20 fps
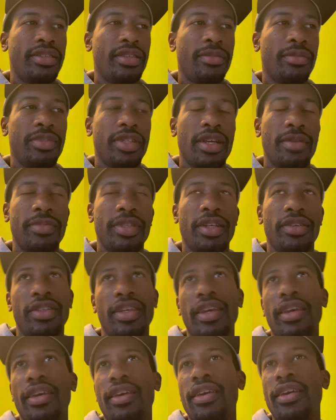Sometimes I'll
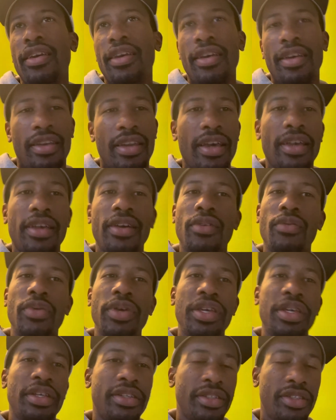take like a
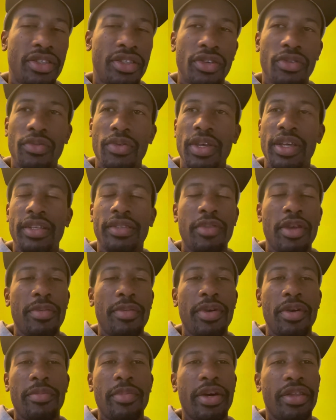week, 2 weeks, maybe
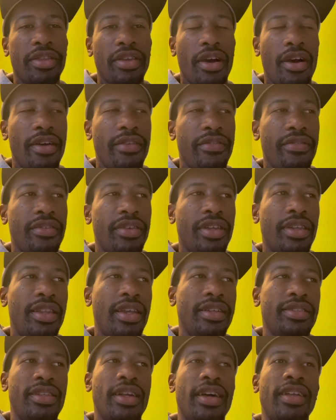a month off, and
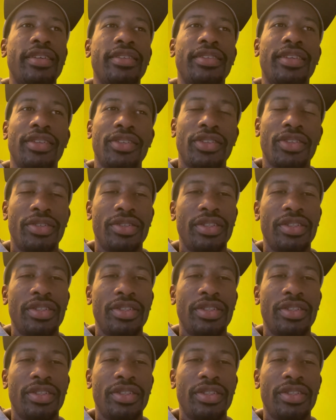that's not intentional.